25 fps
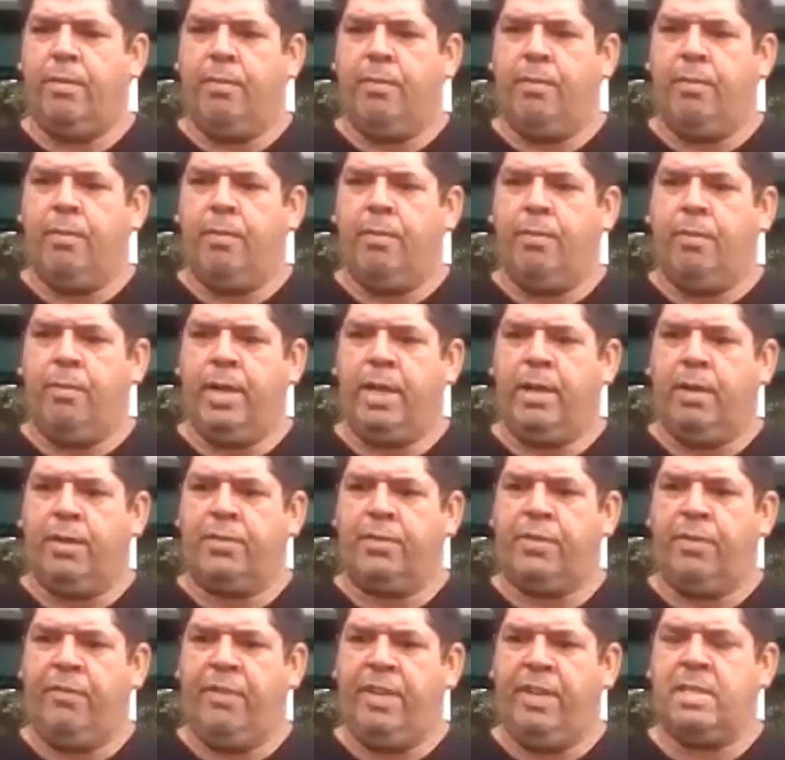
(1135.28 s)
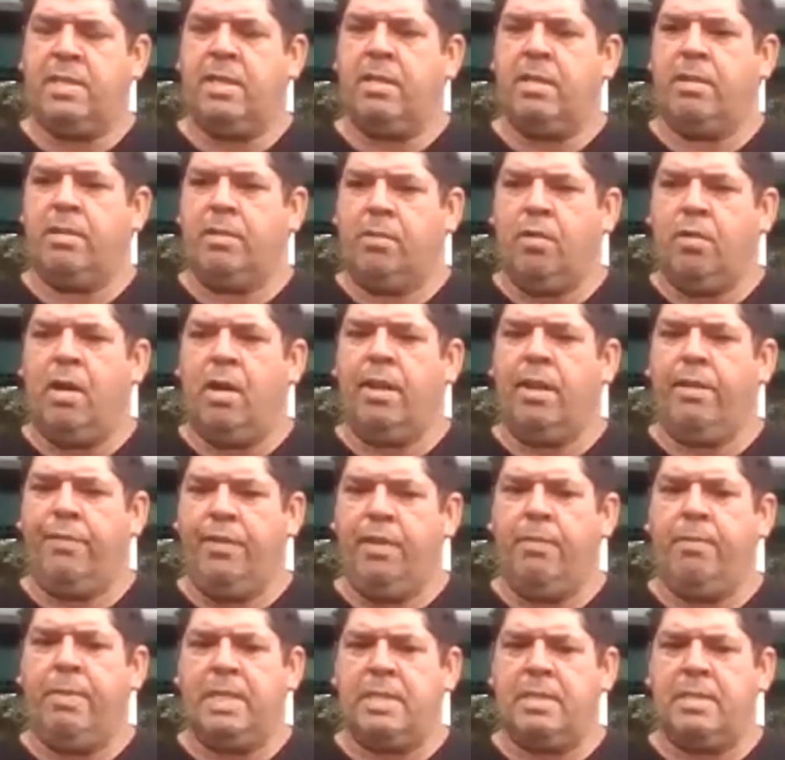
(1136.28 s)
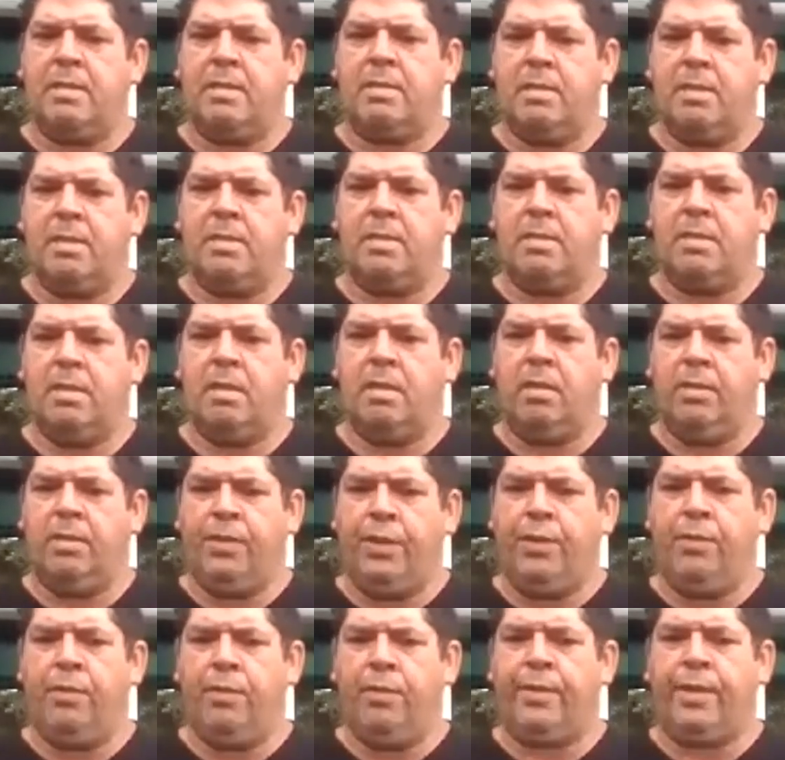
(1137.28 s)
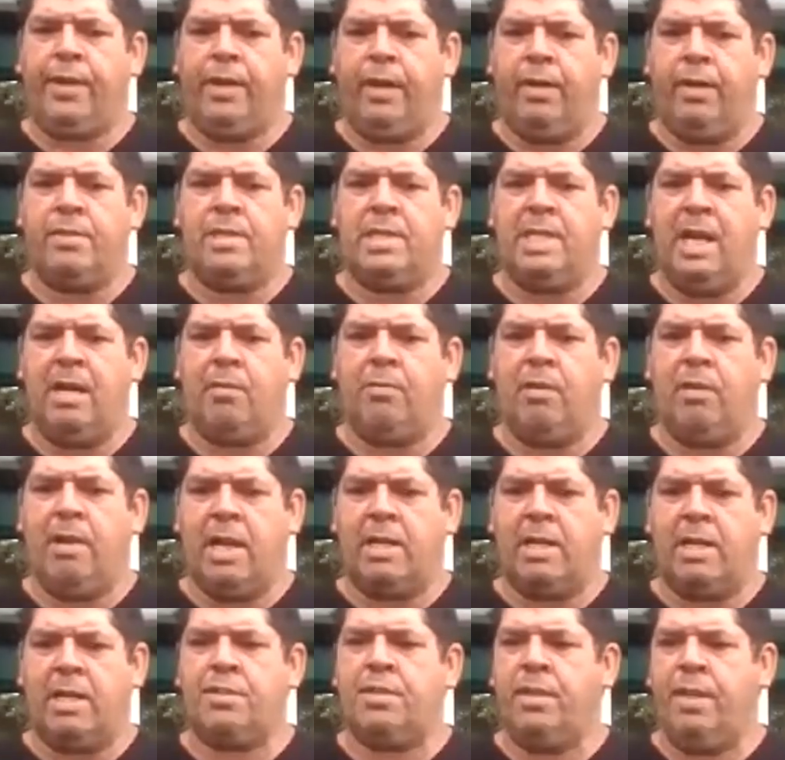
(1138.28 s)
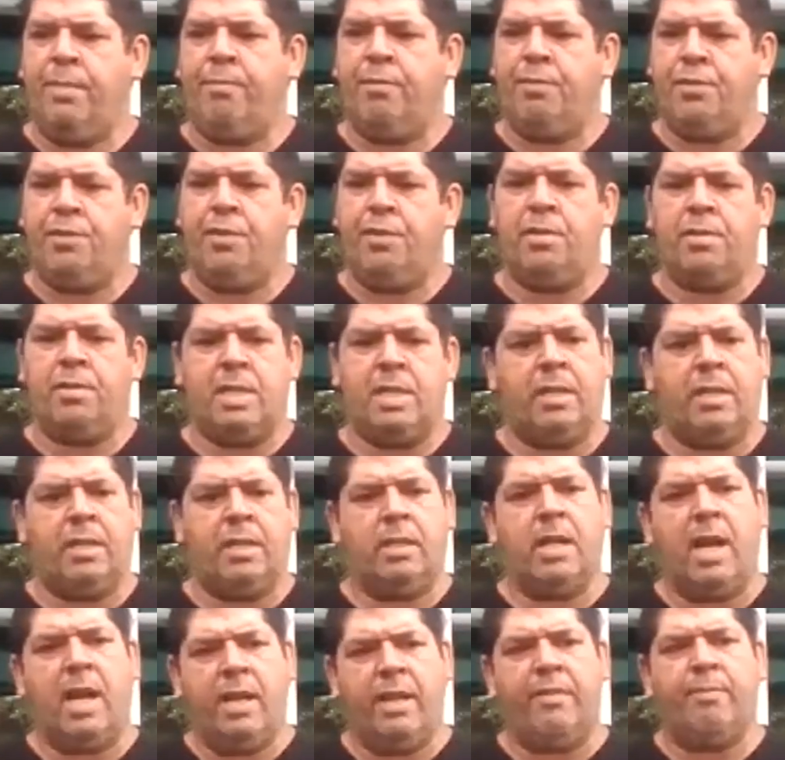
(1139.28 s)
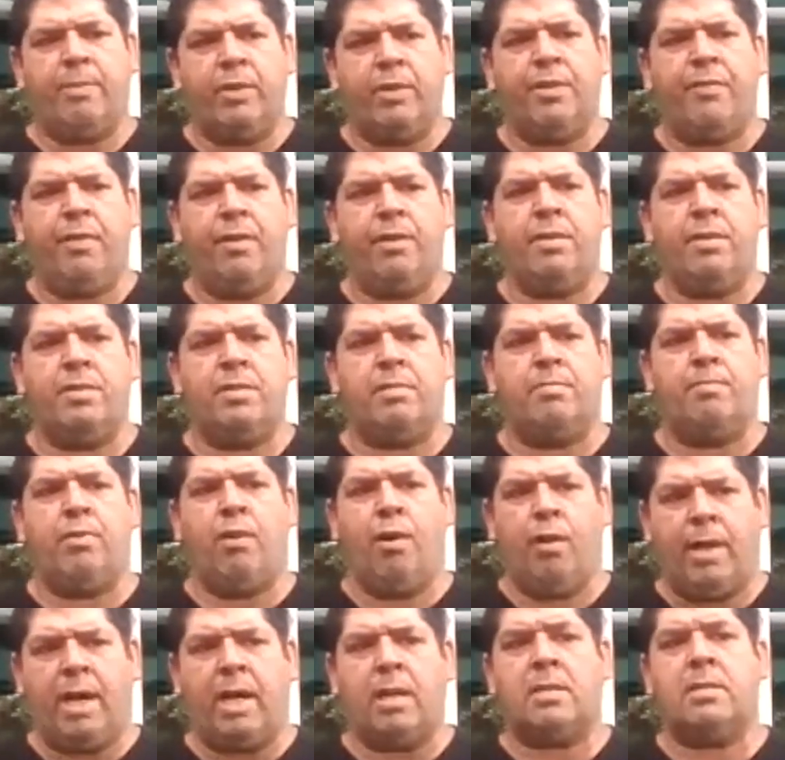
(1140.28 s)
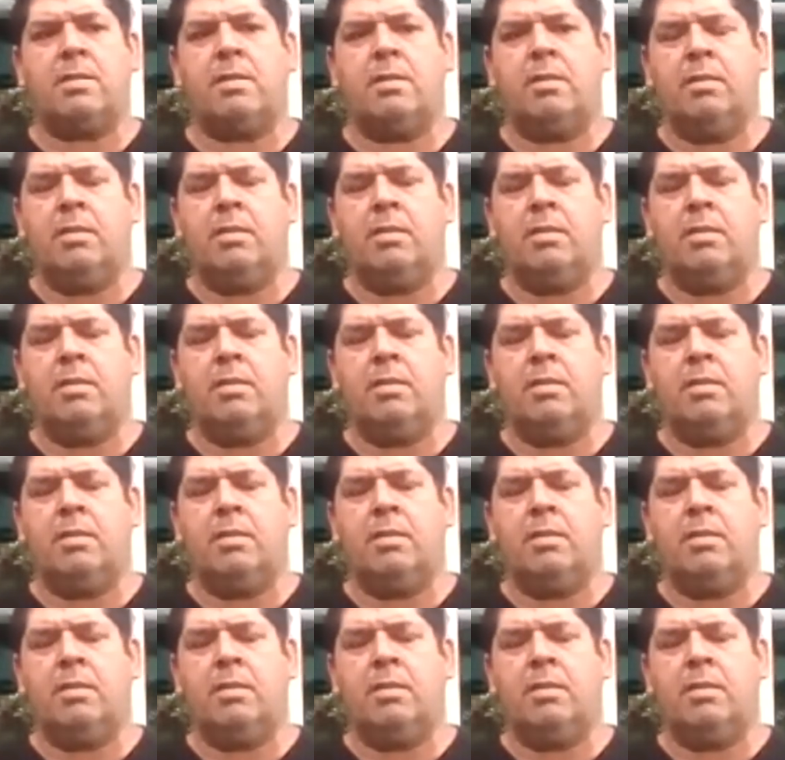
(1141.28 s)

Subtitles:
we got to visit quite a few businesses on the North Coast that were actually producing native bush foods products.